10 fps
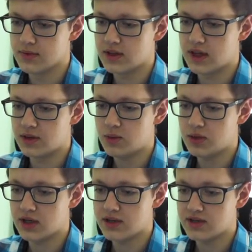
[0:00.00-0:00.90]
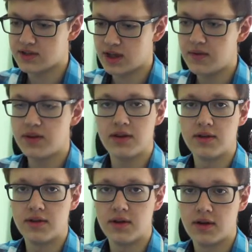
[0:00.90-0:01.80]
then we get
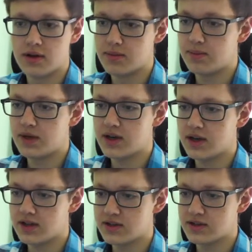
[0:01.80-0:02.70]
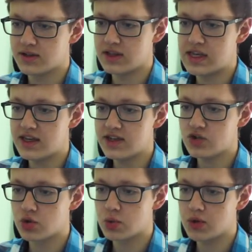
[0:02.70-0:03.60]
70. Because this
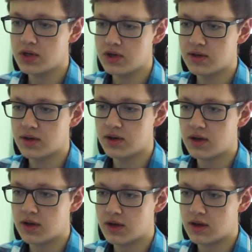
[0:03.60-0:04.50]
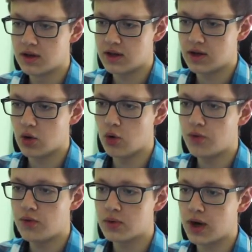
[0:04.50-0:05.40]
20
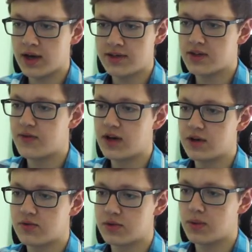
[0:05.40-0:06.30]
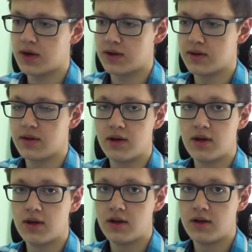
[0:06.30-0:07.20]
overrides the value for y.
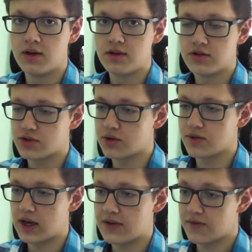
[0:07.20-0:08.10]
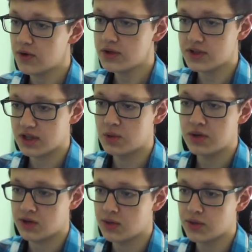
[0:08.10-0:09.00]
So at first it
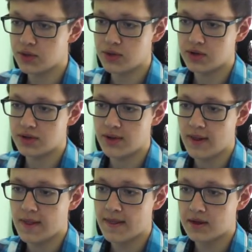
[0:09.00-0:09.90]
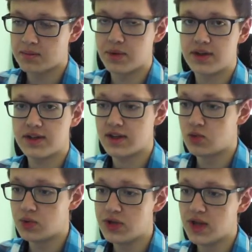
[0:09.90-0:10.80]
will equal 30, but it
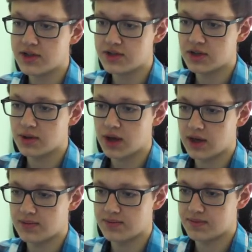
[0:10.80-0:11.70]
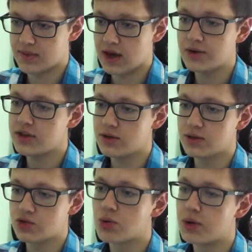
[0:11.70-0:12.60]
realizes, okay, now it
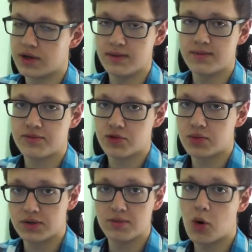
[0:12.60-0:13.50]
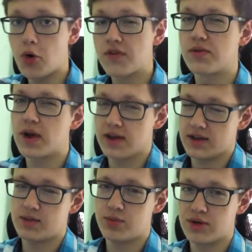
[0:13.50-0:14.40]
equals 20. So we're
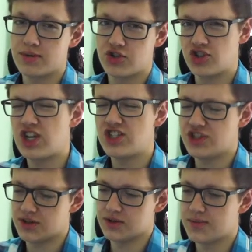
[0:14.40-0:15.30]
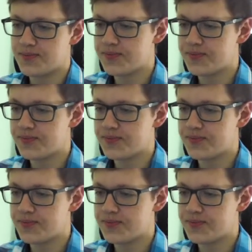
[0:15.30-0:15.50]
overriding it, pretty much changing it.